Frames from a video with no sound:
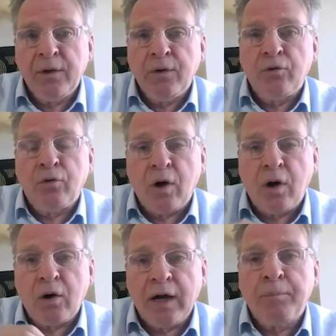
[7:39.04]
So
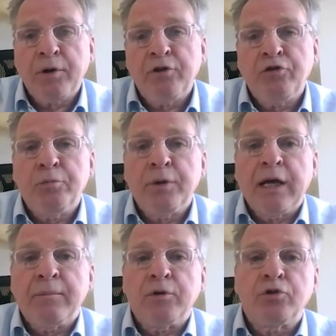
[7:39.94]
our employees should be
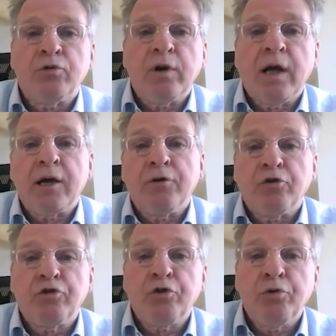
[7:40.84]
able to rely on
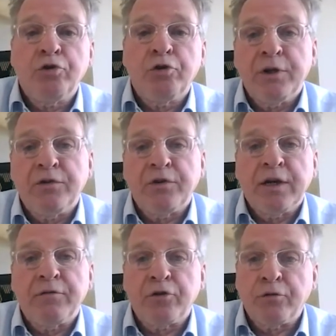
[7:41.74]
those two to be
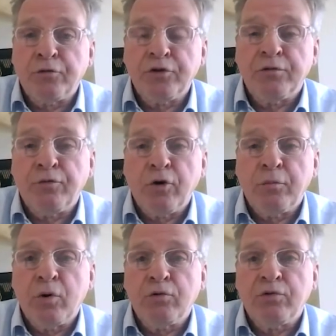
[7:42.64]
safe. So first and
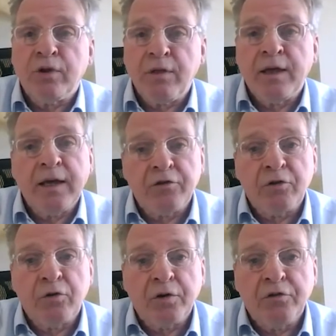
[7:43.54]
foremost, I think as
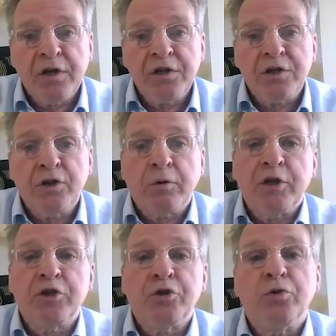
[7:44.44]
an organization, you want to
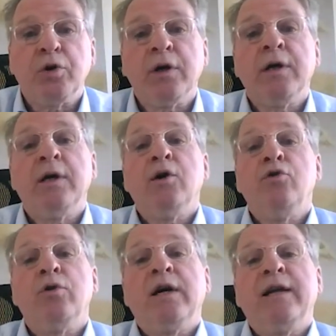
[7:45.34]
make sure
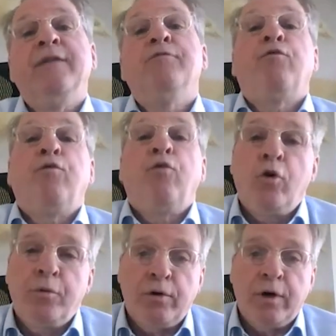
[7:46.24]
you can
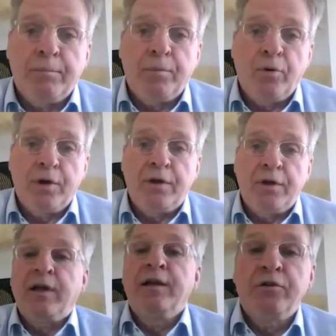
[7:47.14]
inform your employees
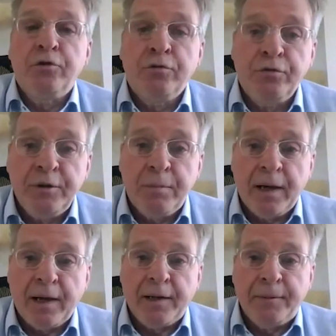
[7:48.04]
and listen to
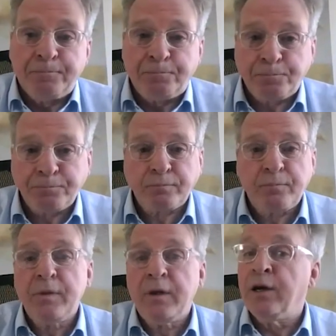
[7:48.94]
feedback. Mm -hmm
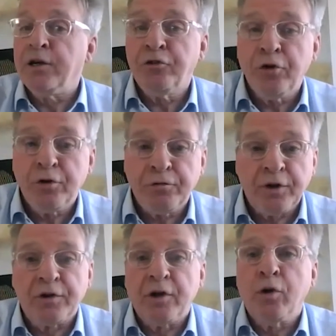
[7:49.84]
like
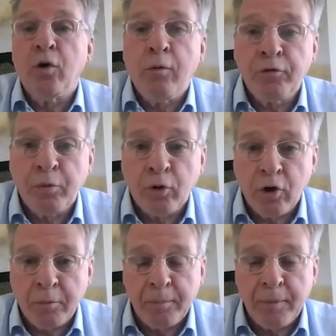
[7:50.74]
surveys, are you comfortable
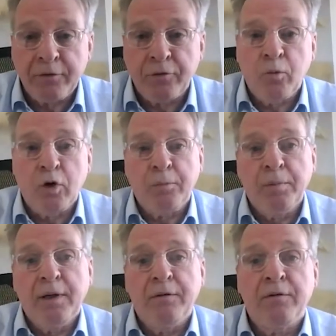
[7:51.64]
coming back to the
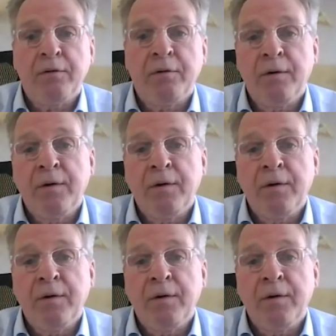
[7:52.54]
workplace?